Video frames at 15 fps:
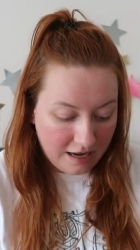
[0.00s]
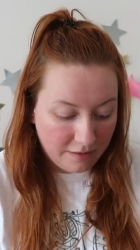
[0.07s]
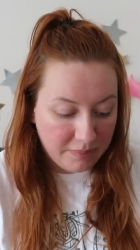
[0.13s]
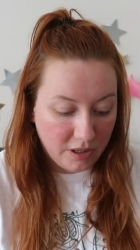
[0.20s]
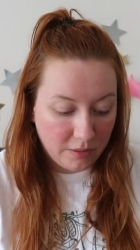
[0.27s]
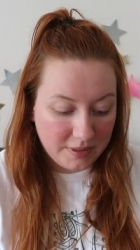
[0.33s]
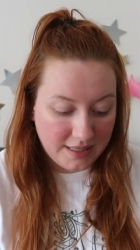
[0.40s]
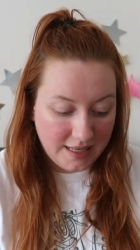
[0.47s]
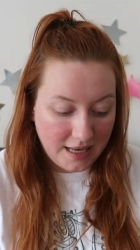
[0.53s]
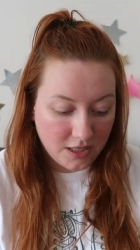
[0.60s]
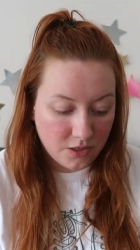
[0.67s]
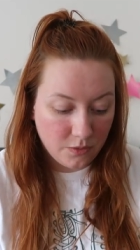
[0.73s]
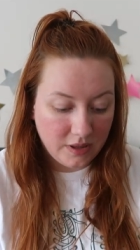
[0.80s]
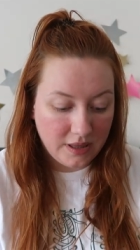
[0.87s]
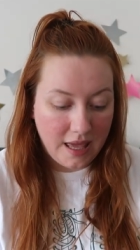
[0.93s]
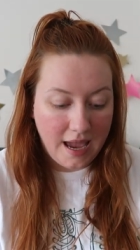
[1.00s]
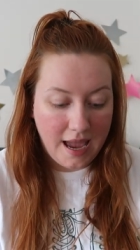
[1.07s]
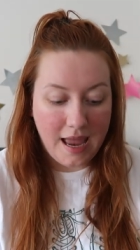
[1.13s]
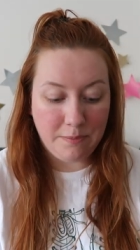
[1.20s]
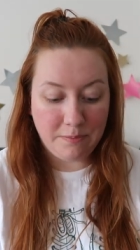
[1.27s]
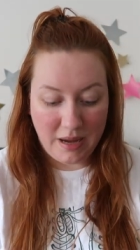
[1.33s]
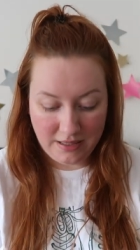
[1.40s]
and I've been obsessed with their
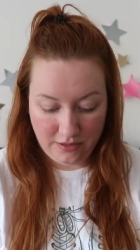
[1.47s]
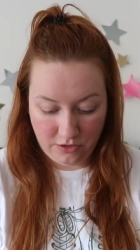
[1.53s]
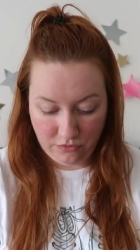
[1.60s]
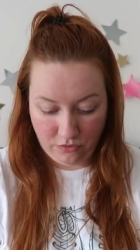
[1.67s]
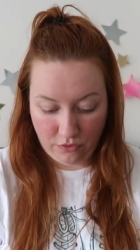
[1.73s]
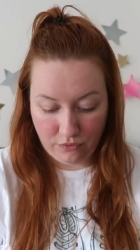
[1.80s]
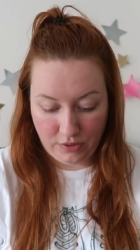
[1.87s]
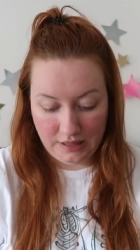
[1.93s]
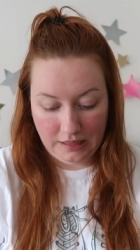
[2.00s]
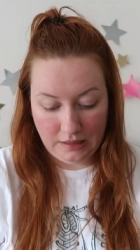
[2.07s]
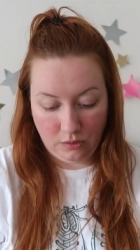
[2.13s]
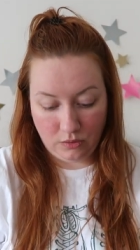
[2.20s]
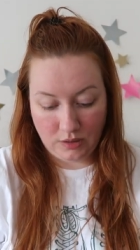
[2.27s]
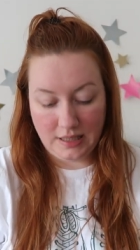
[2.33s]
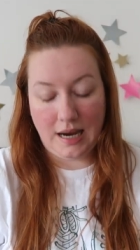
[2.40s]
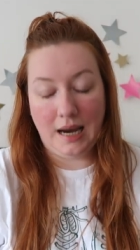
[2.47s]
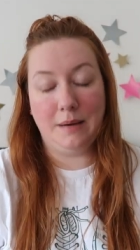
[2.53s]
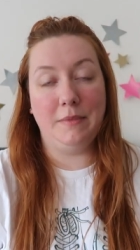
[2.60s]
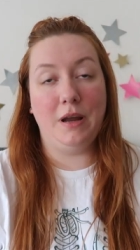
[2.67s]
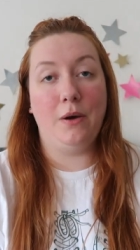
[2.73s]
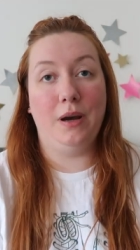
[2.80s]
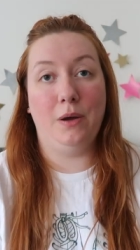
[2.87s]
headbands for a really long
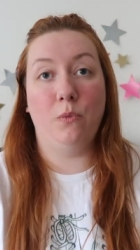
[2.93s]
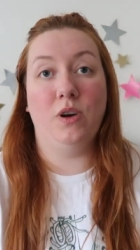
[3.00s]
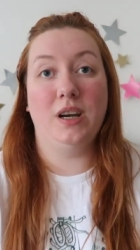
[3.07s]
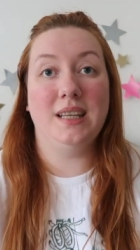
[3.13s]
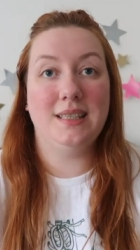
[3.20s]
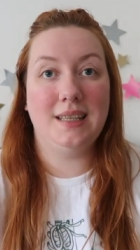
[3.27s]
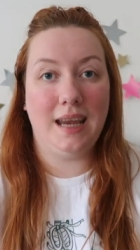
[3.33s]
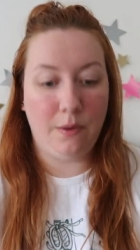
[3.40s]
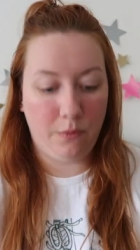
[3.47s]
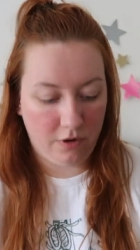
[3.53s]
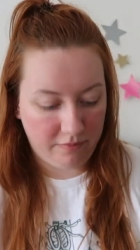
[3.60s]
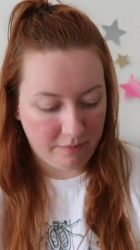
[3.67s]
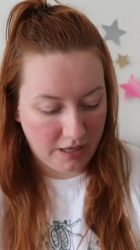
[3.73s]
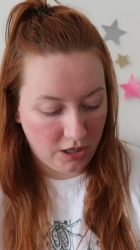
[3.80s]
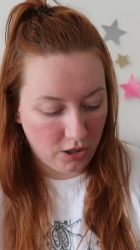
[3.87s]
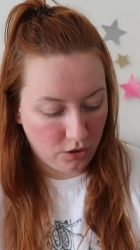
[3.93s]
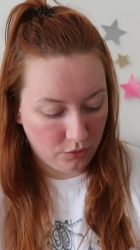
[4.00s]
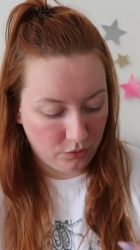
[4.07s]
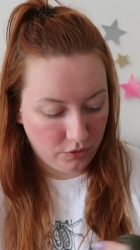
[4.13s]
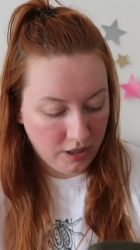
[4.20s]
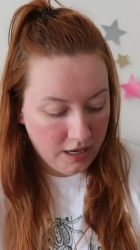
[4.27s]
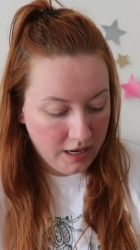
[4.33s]
time now and I wanted to get one of my
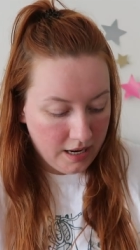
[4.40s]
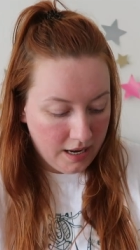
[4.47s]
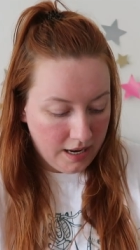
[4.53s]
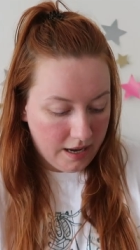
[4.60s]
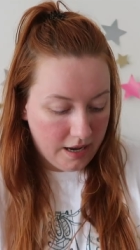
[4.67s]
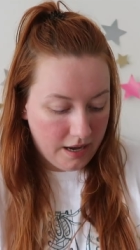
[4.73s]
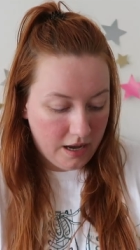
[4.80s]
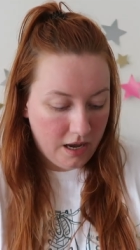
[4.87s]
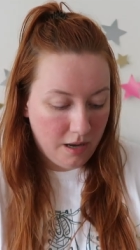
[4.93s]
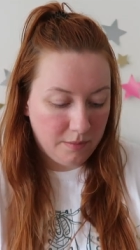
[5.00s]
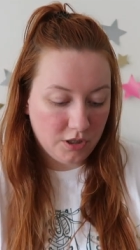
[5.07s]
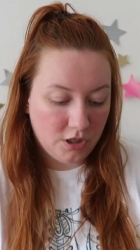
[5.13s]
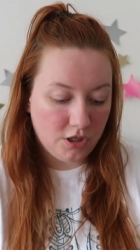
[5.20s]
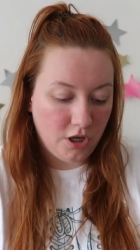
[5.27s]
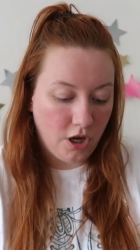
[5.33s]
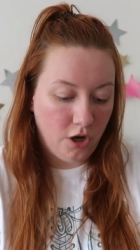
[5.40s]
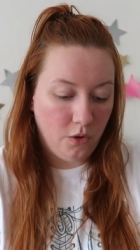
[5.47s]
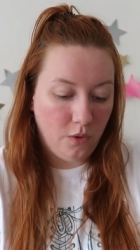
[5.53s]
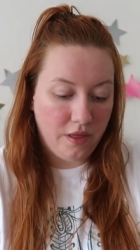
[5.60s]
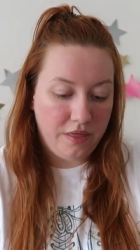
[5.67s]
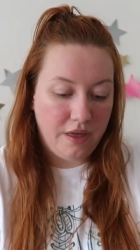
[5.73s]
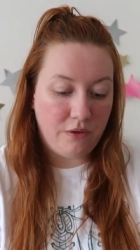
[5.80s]
own. Um,
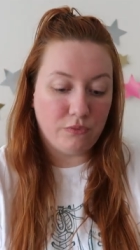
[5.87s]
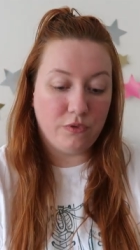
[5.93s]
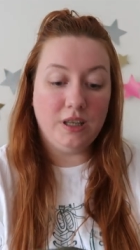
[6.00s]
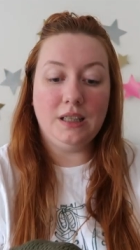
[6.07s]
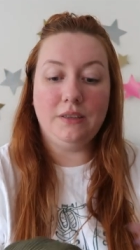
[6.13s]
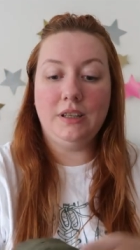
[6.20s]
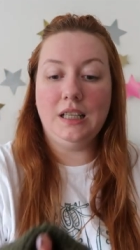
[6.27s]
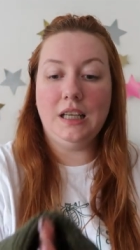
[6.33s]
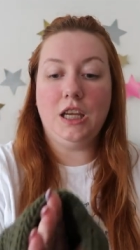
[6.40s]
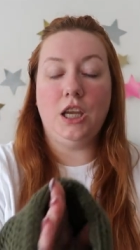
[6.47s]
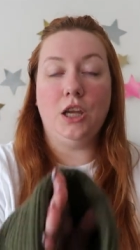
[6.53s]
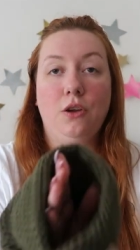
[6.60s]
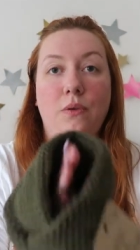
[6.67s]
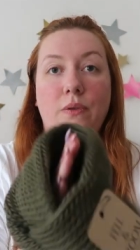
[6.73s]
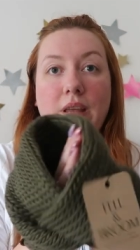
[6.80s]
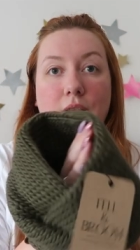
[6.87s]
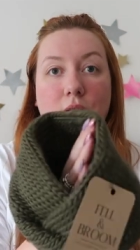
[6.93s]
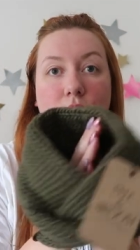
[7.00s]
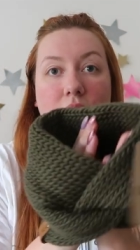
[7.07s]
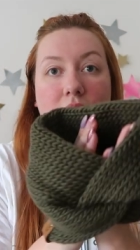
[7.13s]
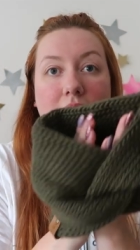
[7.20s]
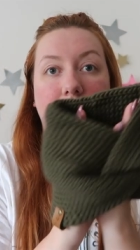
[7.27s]
so they're really, really cute. They
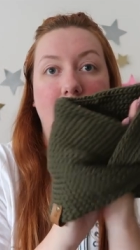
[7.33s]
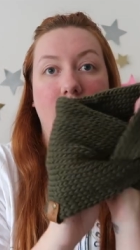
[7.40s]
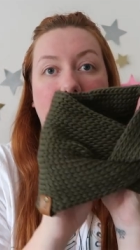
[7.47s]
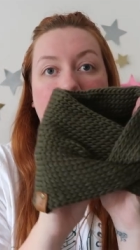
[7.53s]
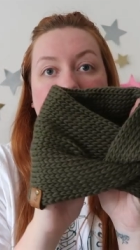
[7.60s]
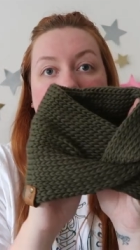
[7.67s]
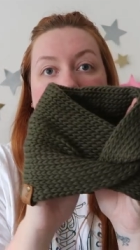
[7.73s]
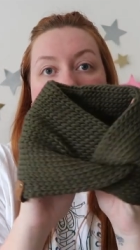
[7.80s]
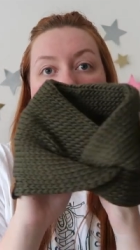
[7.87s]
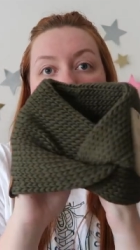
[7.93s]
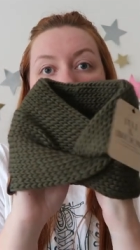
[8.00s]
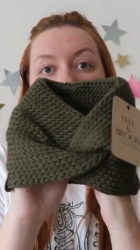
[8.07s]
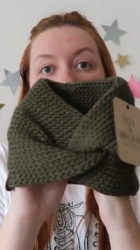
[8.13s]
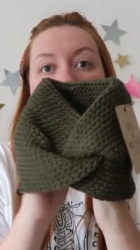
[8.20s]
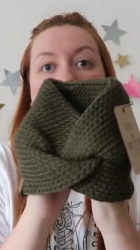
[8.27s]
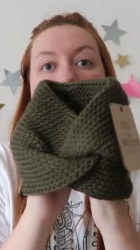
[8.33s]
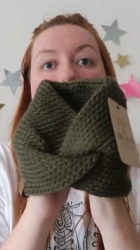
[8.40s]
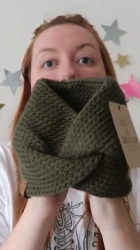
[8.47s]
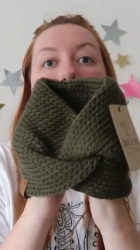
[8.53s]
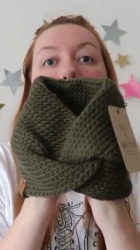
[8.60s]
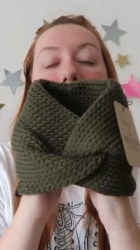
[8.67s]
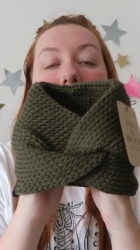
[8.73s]
look like this. They
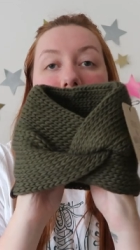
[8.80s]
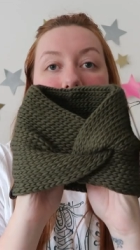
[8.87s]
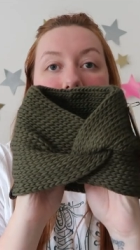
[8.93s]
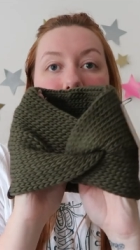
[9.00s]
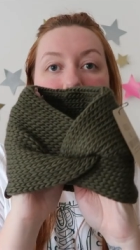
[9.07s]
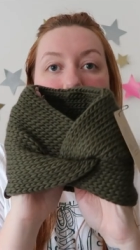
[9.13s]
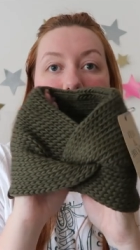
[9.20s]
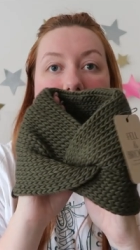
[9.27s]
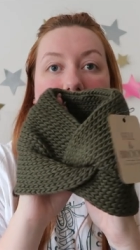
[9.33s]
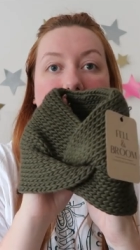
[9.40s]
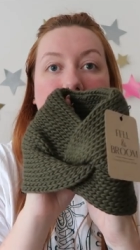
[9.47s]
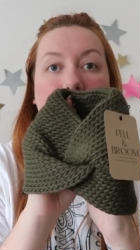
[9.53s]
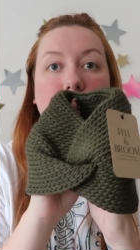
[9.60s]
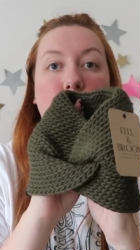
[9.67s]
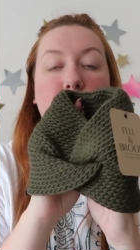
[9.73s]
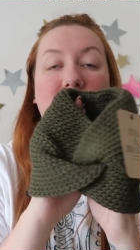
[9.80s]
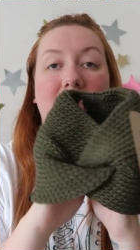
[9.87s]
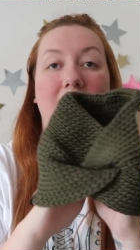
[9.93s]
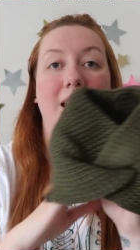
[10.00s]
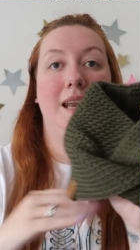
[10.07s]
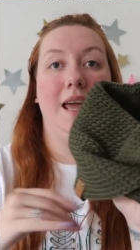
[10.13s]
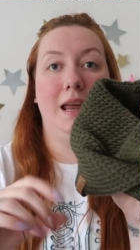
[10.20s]
do do hats as well and they do
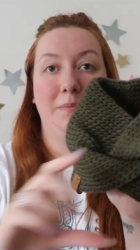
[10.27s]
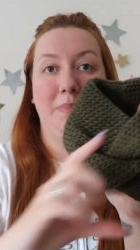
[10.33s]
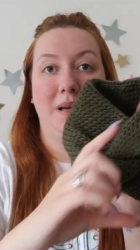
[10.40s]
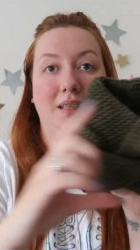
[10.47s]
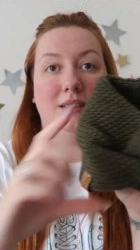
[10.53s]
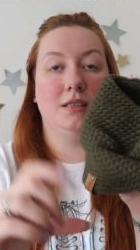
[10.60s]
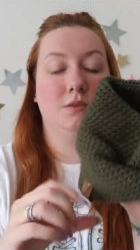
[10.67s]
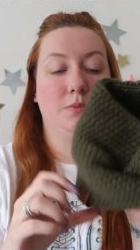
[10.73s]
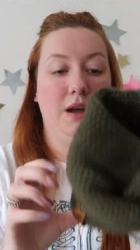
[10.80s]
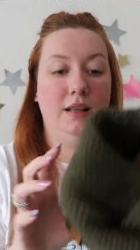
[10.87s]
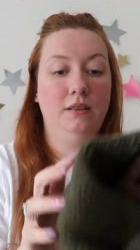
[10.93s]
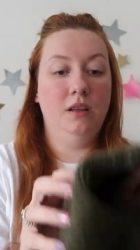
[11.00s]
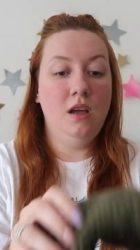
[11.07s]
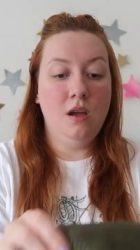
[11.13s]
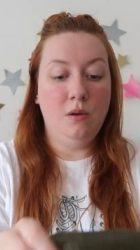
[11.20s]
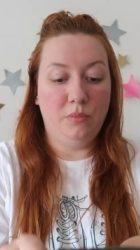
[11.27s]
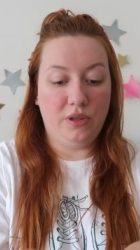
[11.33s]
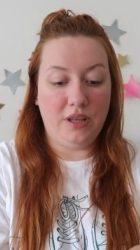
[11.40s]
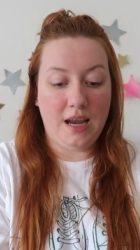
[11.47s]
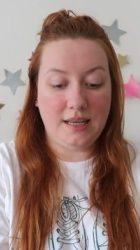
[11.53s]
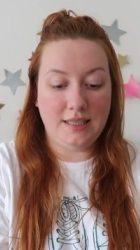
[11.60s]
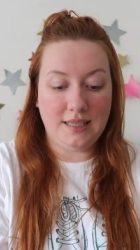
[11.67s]
plain headbands as well. But
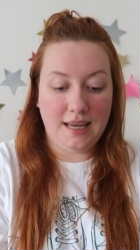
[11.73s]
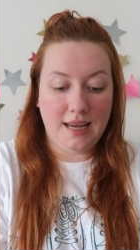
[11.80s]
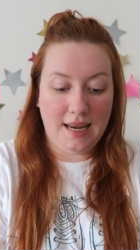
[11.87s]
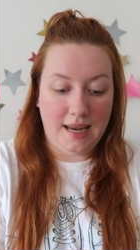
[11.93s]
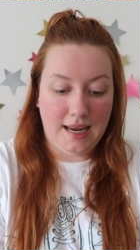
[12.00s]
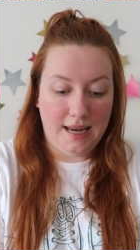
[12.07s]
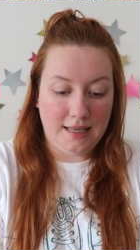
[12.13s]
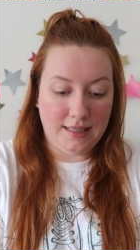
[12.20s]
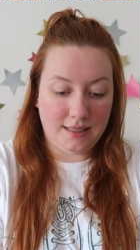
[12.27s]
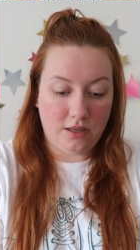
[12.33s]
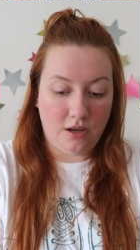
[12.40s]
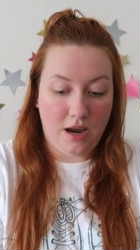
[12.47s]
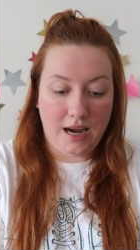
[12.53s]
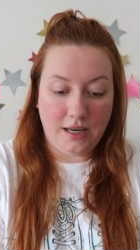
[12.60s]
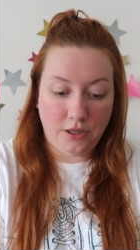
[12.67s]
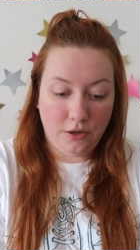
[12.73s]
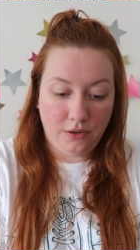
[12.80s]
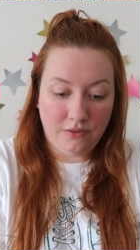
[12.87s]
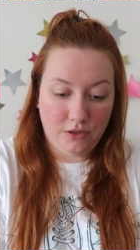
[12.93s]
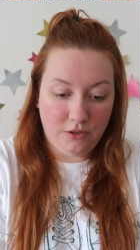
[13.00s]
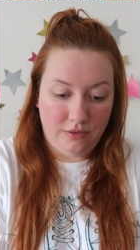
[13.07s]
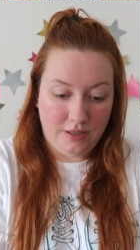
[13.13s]
the idea is that, I don't
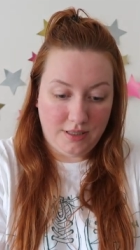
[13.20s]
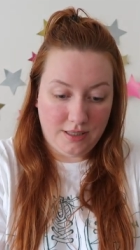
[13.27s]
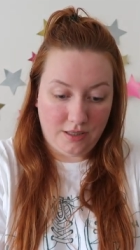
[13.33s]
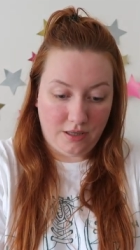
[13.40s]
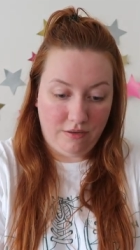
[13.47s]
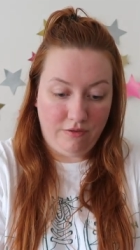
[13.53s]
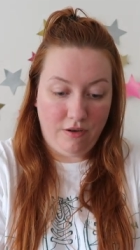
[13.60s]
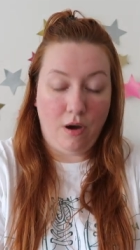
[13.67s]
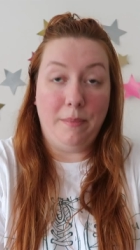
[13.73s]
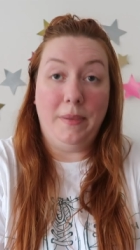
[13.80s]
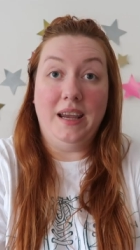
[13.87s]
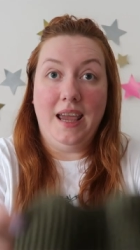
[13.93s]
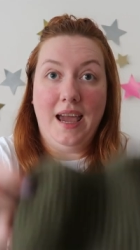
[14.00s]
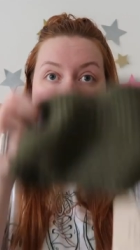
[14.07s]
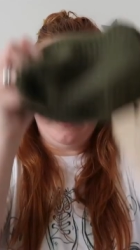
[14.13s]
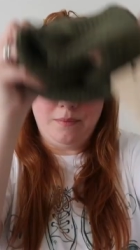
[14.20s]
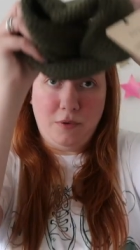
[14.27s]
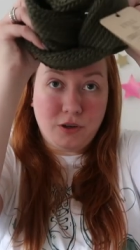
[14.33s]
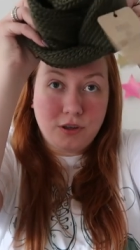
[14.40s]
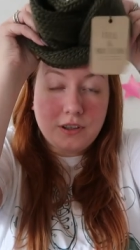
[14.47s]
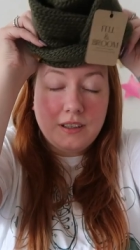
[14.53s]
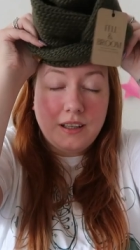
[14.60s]
even know if this is going to fit on my head, I'm
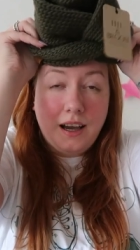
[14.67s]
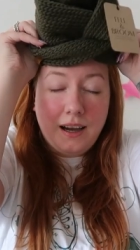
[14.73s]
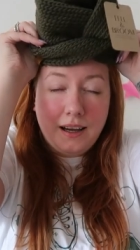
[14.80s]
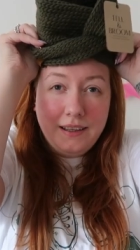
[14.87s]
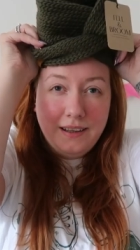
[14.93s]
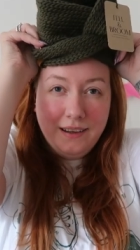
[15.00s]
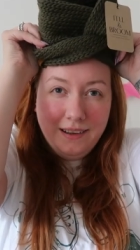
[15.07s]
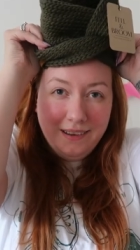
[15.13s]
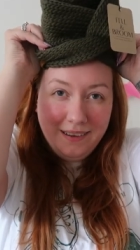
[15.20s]
not going to lie.